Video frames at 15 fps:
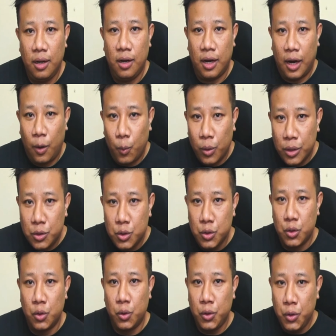I wanted to
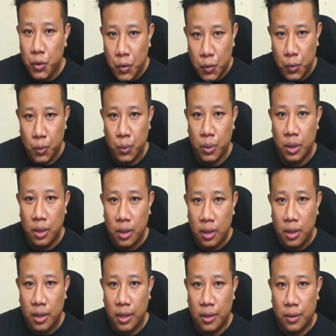know you,
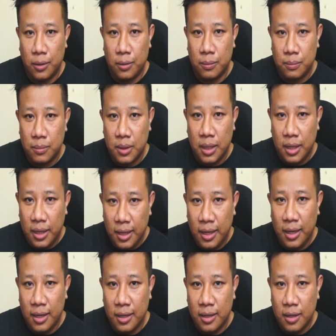you know,
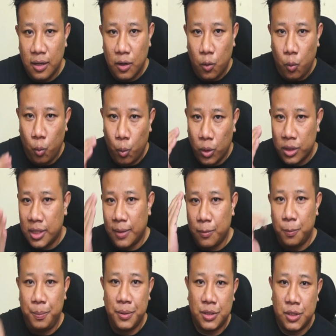and what type of
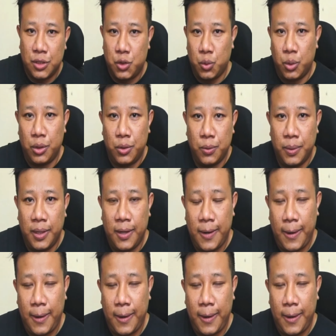business you are doing.